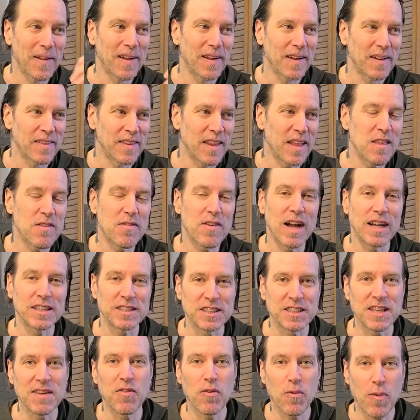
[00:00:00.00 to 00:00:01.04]
Then you've got
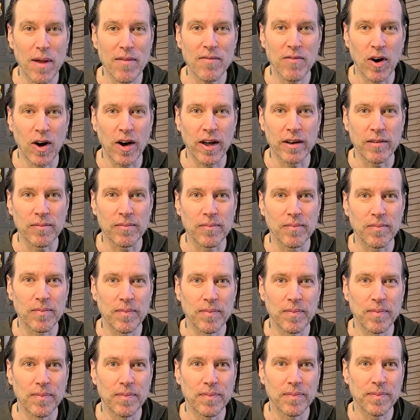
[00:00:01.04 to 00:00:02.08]
Stevie Ray Vaughan,
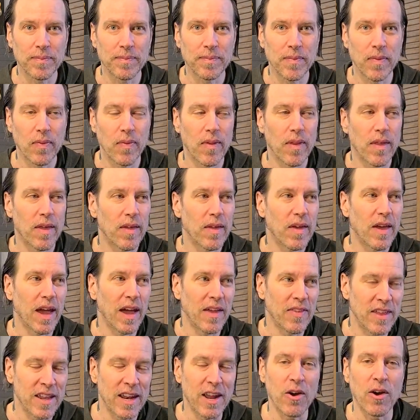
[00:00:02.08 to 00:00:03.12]

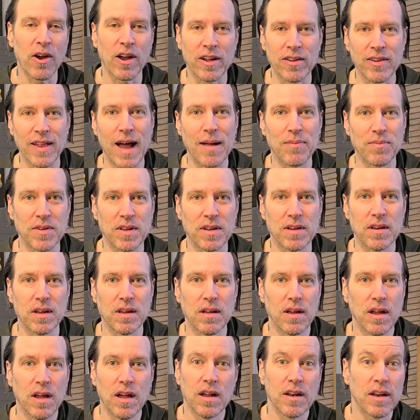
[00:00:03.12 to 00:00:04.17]
and then Eric Clapton.
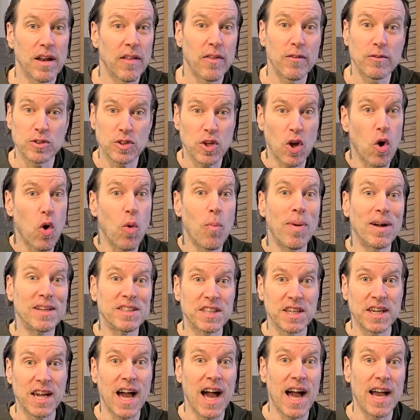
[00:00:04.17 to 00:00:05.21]
Now there's a whole bunch
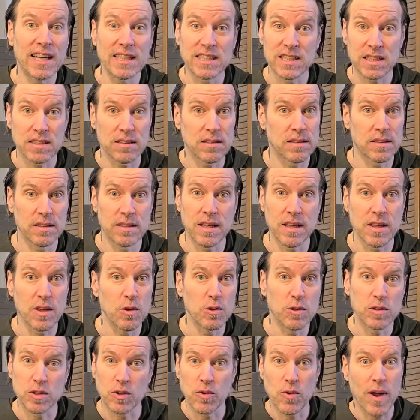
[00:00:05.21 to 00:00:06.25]
of guys that
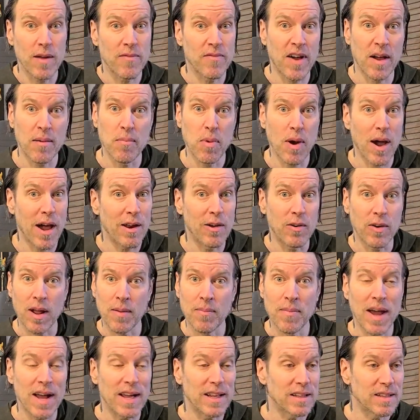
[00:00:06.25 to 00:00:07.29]
use great vibrato,
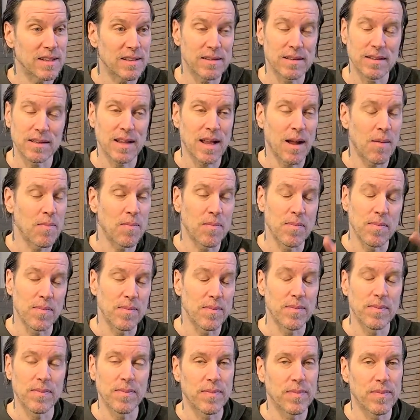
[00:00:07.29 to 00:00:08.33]
and
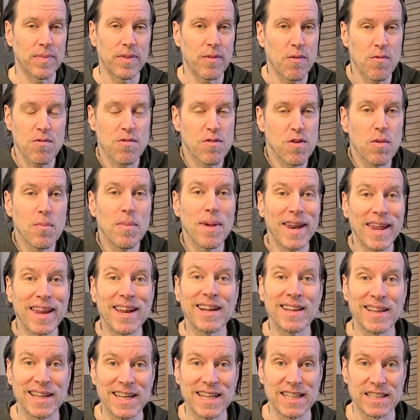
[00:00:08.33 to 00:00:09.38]
there's too many
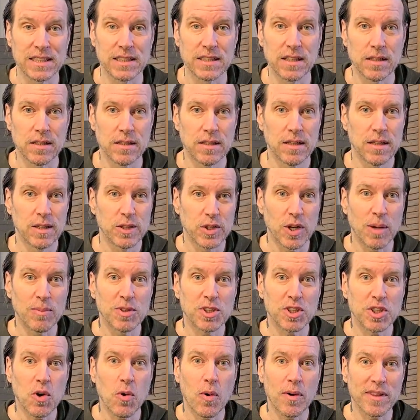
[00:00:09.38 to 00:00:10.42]
to list. So I'm
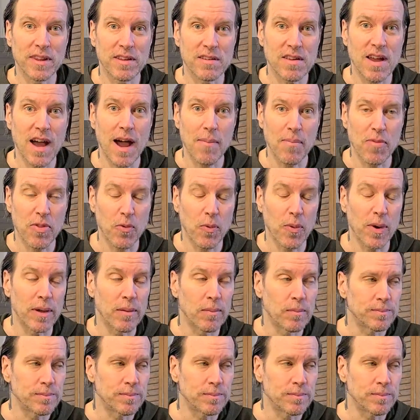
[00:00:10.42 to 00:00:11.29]
just going the top three.